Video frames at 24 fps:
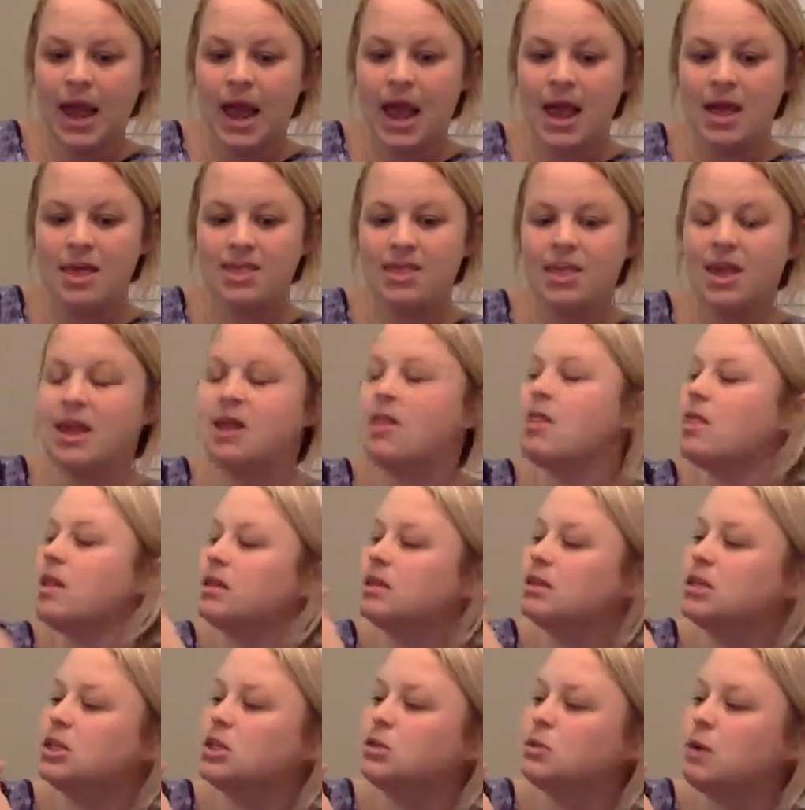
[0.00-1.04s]
And then
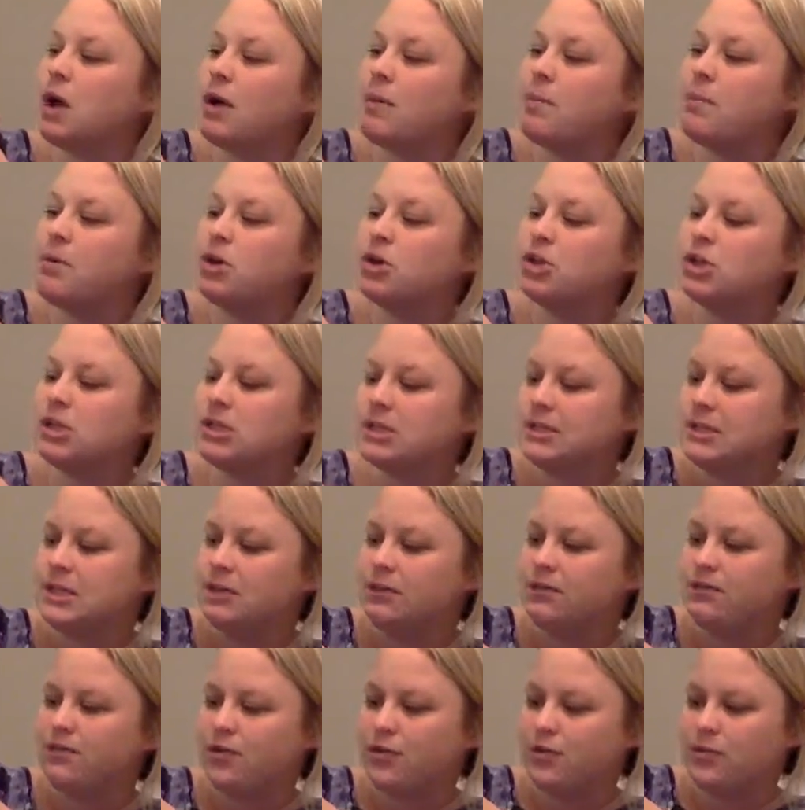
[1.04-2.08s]
this is what pushes
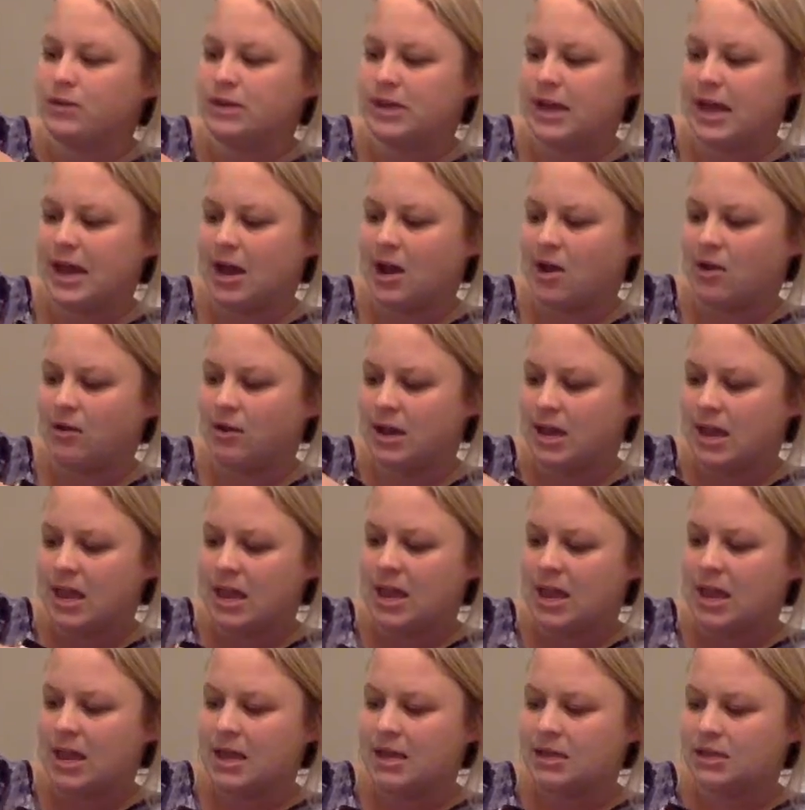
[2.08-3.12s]
the food down
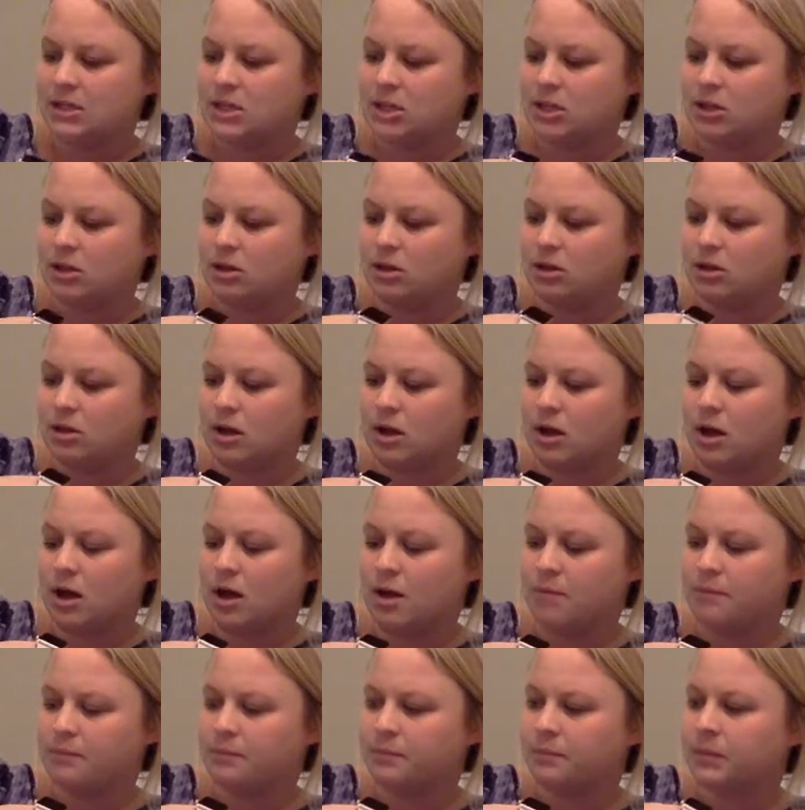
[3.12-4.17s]
into
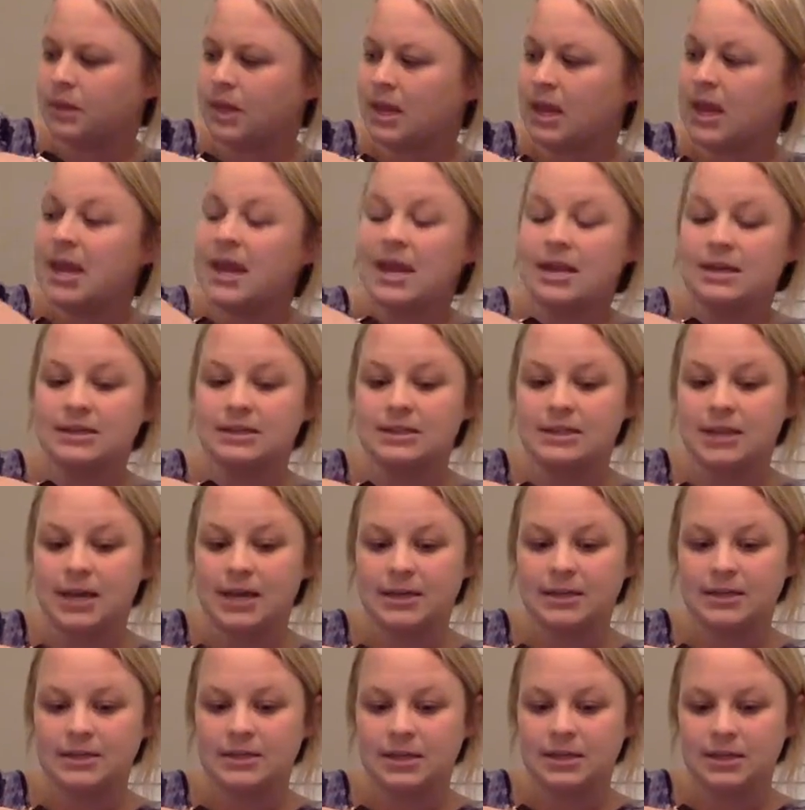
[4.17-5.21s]
the
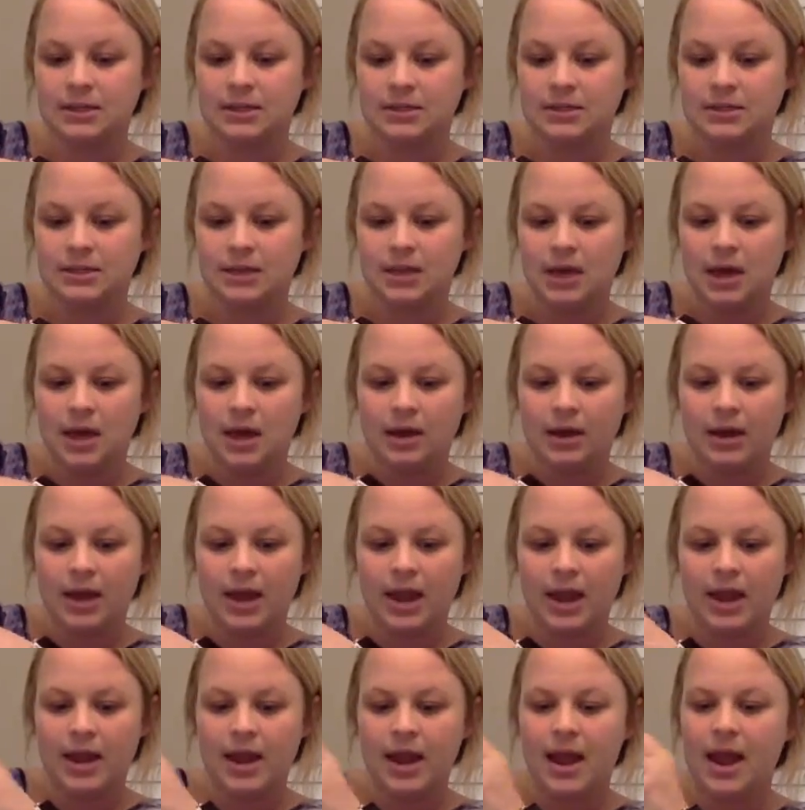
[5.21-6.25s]
intestines.
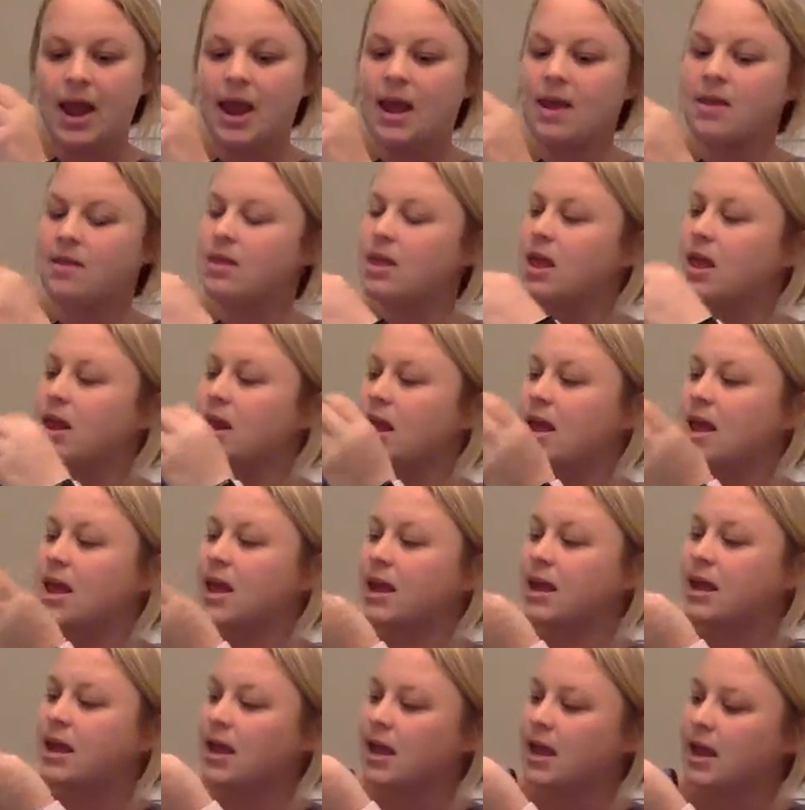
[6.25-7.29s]
Okay, and then
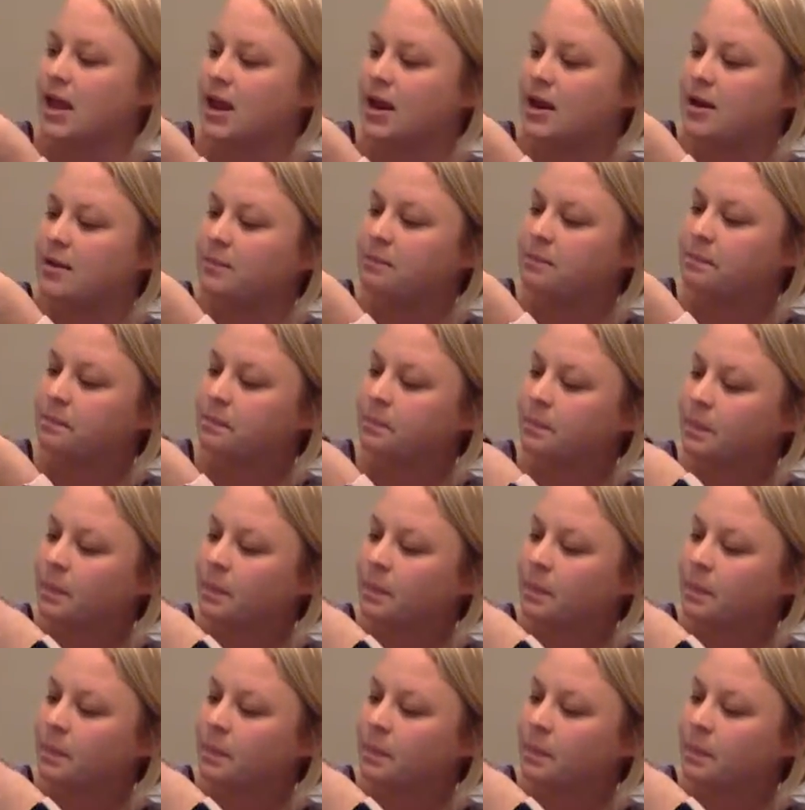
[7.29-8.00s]
it can